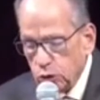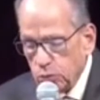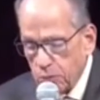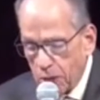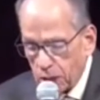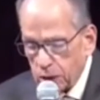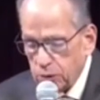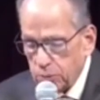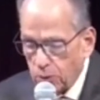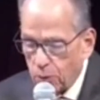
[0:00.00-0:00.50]

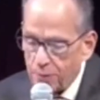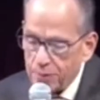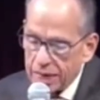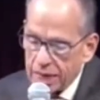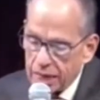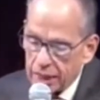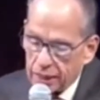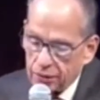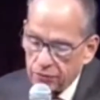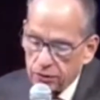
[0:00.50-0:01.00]

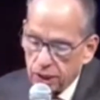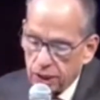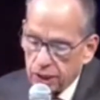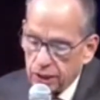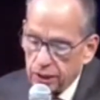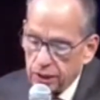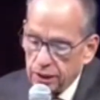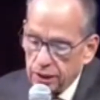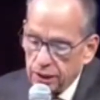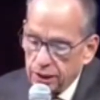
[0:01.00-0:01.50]
23rd
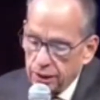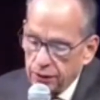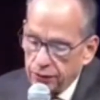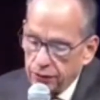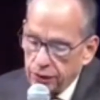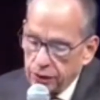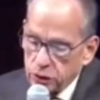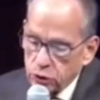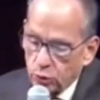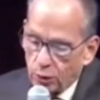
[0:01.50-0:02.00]
chapter of 2
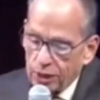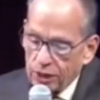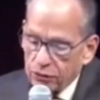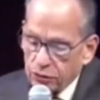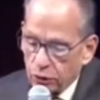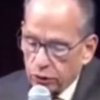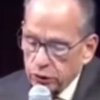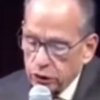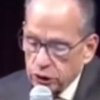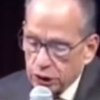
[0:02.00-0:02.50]

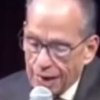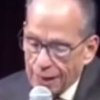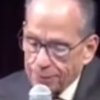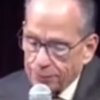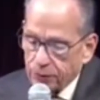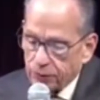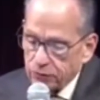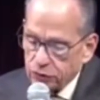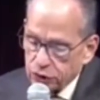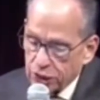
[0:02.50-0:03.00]
Samuel. There
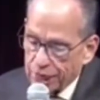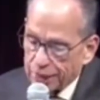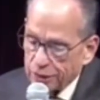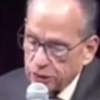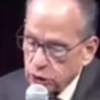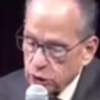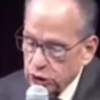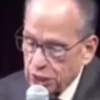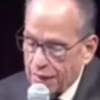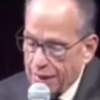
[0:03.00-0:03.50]
was
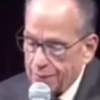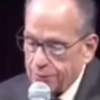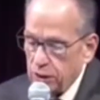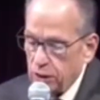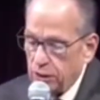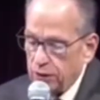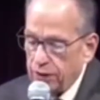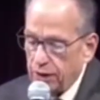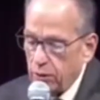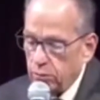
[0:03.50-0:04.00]
Adino,
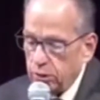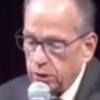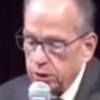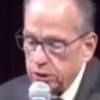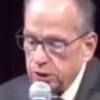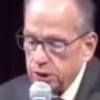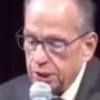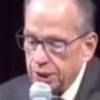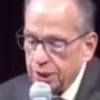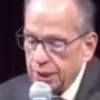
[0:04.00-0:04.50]

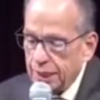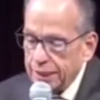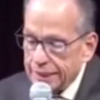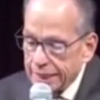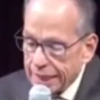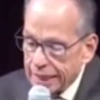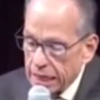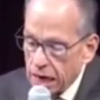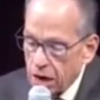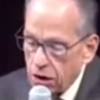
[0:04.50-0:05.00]
who fought
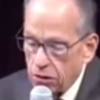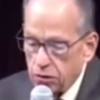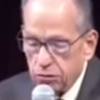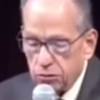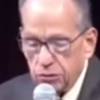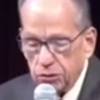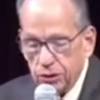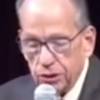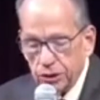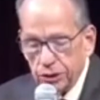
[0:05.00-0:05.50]
against
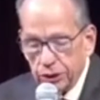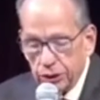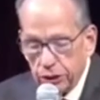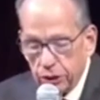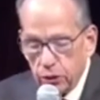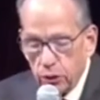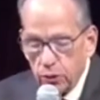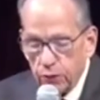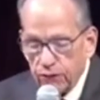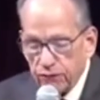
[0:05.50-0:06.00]

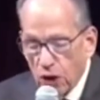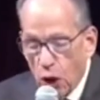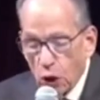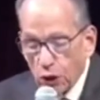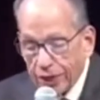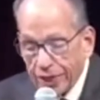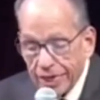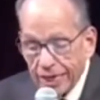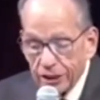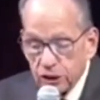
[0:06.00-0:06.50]
800,
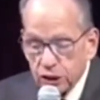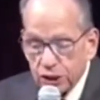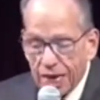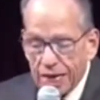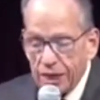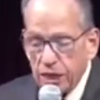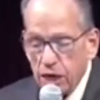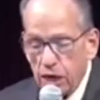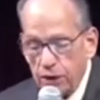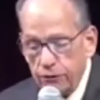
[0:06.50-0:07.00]
whom
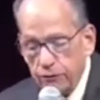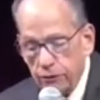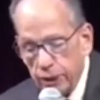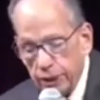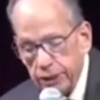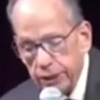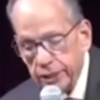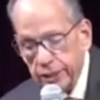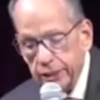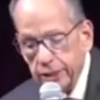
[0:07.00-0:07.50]

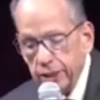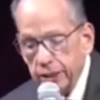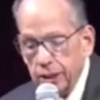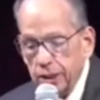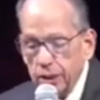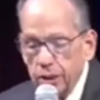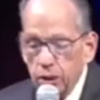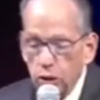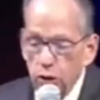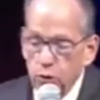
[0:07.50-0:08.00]
slew
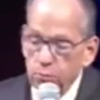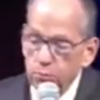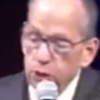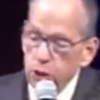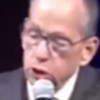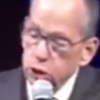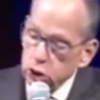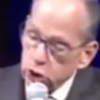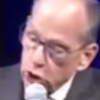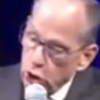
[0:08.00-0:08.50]
all of them
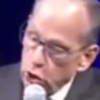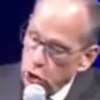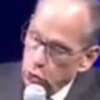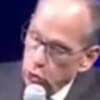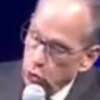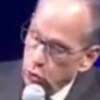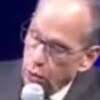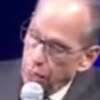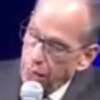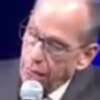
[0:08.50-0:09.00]
at one
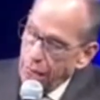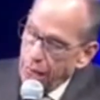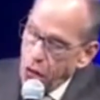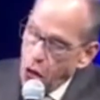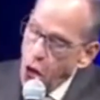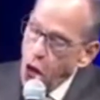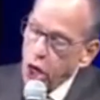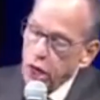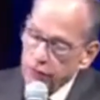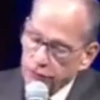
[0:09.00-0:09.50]
time. And then there
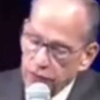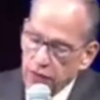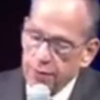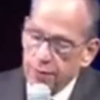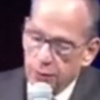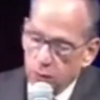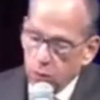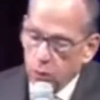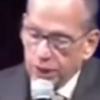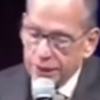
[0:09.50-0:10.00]
was
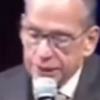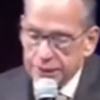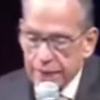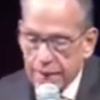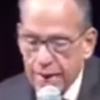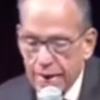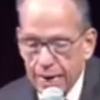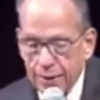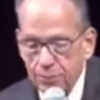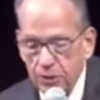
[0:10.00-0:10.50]

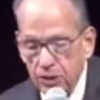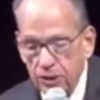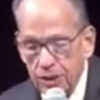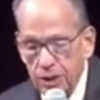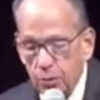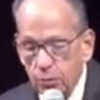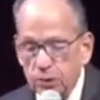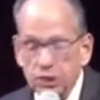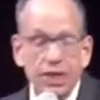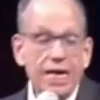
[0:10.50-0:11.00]
Eleazar. You
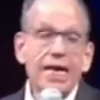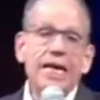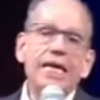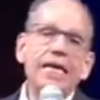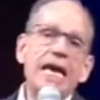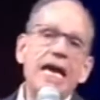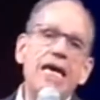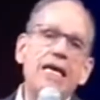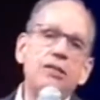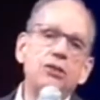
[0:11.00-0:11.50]
remember
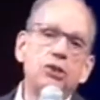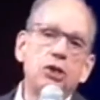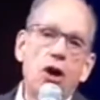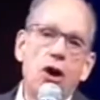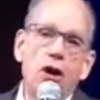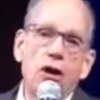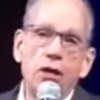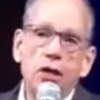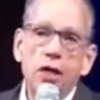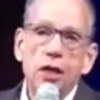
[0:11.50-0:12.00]
Eleazar
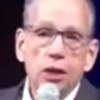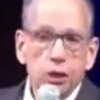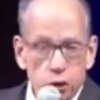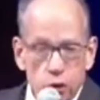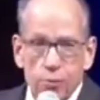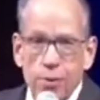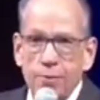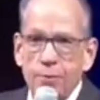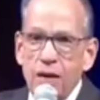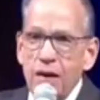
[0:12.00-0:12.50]
was a guy
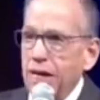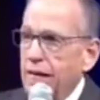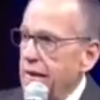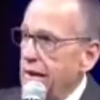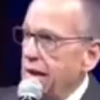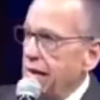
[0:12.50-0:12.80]
that fought